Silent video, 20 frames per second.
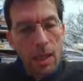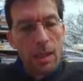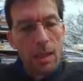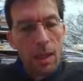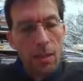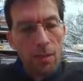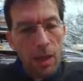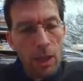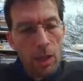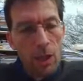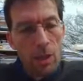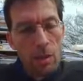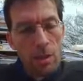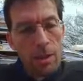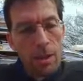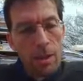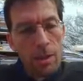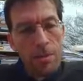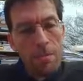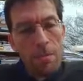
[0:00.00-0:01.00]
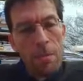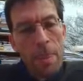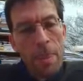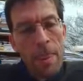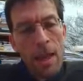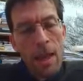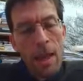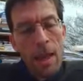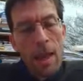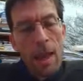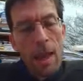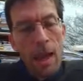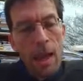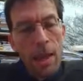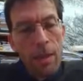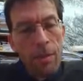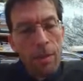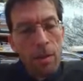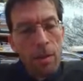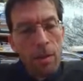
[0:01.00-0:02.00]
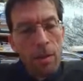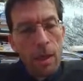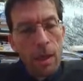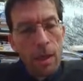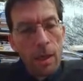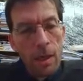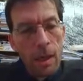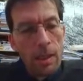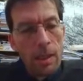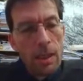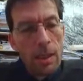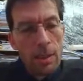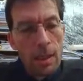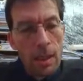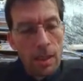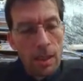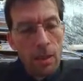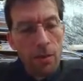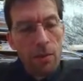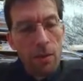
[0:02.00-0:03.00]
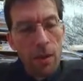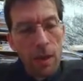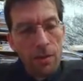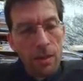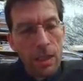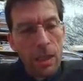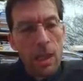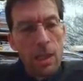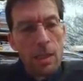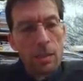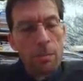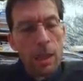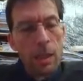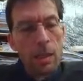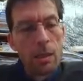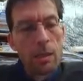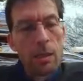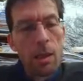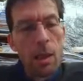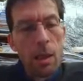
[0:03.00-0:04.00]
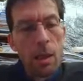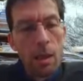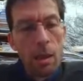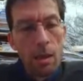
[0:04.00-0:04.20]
excavations. And in 1965, it has been